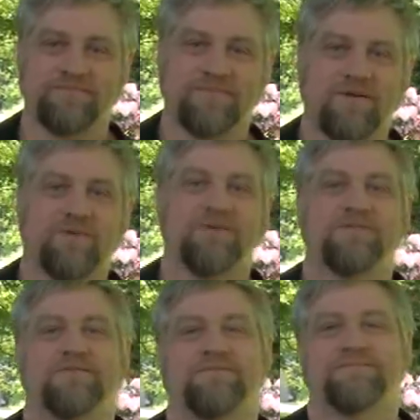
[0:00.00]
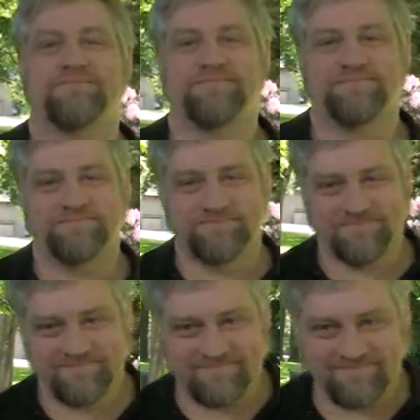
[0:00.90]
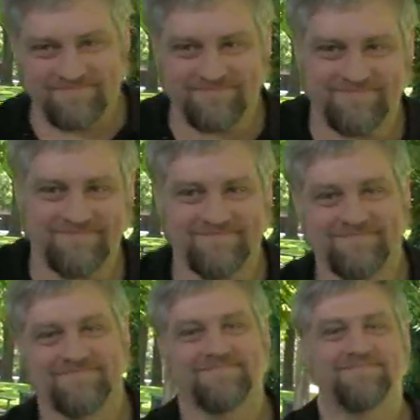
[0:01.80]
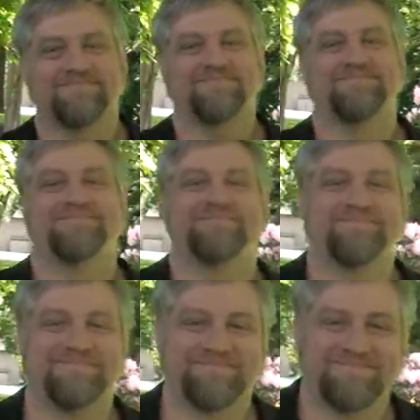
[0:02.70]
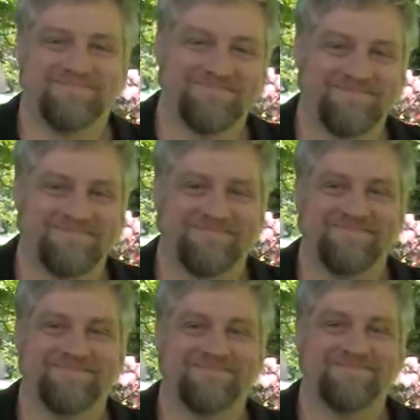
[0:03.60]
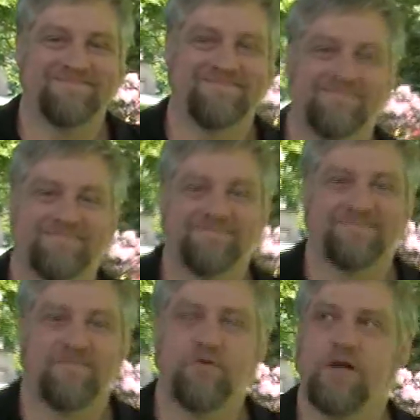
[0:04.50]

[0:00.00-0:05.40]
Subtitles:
Oh, that's right, you did. I'm sorry. Okay, well, forget that. You did not hear that.